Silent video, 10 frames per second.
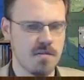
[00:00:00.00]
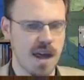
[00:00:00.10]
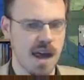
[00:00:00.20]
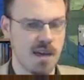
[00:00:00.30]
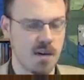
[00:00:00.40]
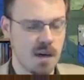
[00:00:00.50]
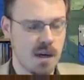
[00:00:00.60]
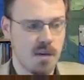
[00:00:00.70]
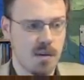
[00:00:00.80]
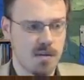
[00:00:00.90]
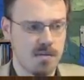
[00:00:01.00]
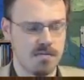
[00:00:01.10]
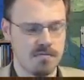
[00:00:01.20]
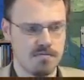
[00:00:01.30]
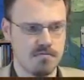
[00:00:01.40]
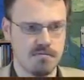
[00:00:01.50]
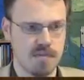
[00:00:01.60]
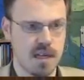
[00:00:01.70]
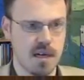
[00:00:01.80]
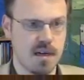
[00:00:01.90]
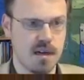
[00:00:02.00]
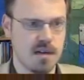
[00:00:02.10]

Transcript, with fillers: I had no way to deal with him. Ta-da!